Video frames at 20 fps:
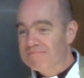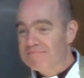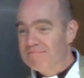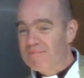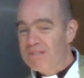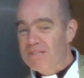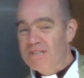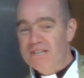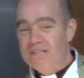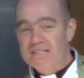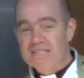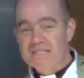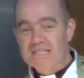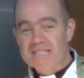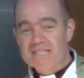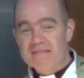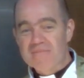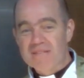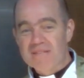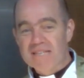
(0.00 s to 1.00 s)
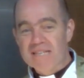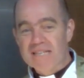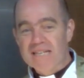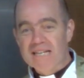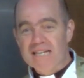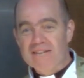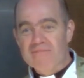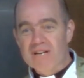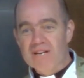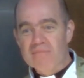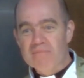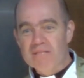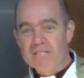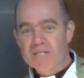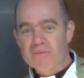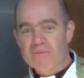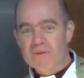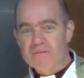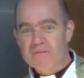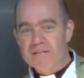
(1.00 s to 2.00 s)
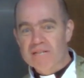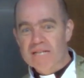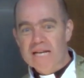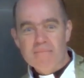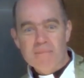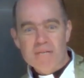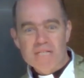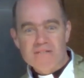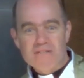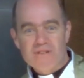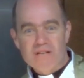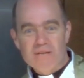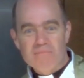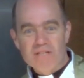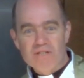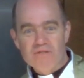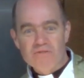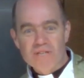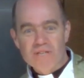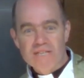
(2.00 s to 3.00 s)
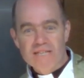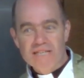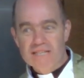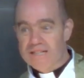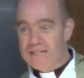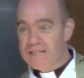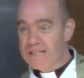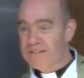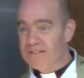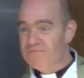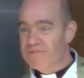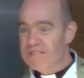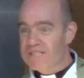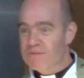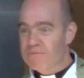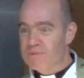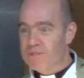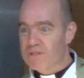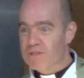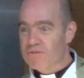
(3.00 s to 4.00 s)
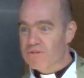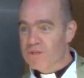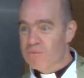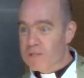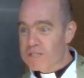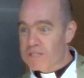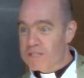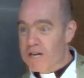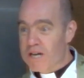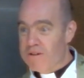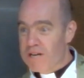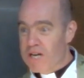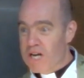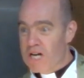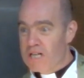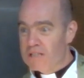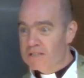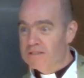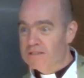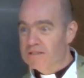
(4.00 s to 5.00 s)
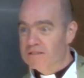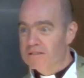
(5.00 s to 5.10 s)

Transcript: You can see them thinking, "Have I been swearing? How much have I been drinking? Did I confess to adultery? What's going on?"